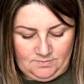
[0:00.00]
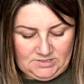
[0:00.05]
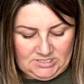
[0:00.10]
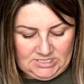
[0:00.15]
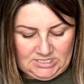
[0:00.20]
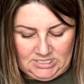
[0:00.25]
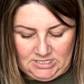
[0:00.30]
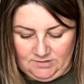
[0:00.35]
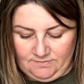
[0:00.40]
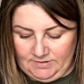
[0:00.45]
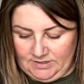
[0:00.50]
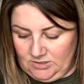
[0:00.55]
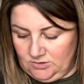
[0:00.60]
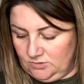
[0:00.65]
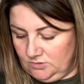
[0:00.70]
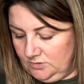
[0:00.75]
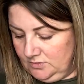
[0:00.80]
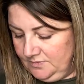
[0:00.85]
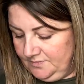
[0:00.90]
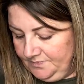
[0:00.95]

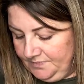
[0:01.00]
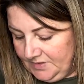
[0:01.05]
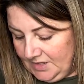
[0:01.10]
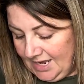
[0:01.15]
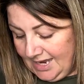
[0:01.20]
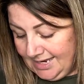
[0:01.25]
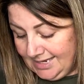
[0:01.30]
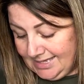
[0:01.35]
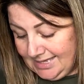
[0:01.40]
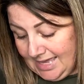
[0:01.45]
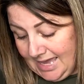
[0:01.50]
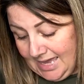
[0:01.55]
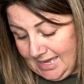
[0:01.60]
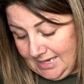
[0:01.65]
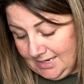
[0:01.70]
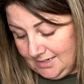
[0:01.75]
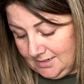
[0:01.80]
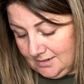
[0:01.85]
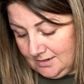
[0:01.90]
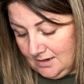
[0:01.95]
material.
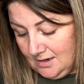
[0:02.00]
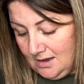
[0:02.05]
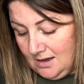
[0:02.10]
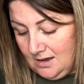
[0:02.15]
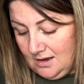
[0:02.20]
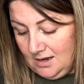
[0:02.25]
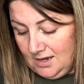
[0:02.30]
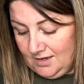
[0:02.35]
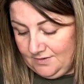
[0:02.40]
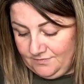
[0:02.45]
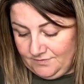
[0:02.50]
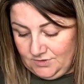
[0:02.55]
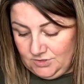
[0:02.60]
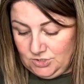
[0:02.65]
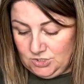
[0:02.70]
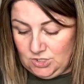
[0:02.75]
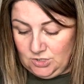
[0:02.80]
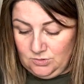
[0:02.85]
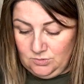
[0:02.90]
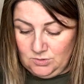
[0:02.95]
Again, I have
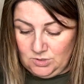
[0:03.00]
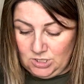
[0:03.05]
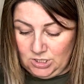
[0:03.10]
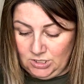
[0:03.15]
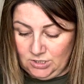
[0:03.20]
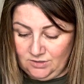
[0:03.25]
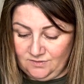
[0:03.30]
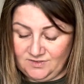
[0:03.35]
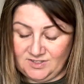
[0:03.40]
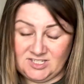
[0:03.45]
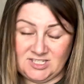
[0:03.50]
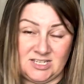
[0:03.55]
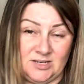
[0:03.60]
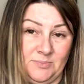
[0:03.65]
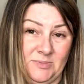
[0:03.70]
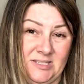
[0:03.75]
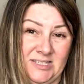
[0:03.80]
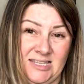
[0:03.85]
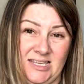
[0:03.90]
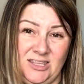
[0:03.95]
no clue if this is
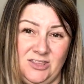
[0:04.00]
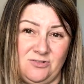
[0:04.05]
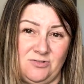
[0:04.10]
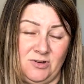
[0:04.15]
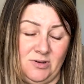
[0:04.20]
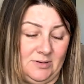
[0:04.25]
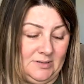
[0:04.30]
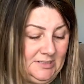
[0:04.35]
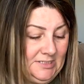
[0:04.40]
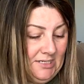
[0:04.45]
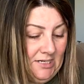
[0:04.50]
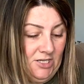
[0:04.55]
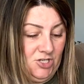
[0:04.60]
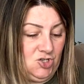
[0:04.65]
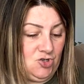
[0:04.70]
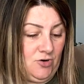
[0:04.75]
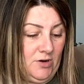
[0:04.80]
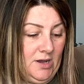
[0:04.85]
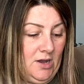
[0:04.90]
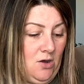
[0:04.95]
going to be see-through until I
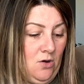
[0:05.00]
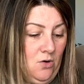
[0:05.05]
try it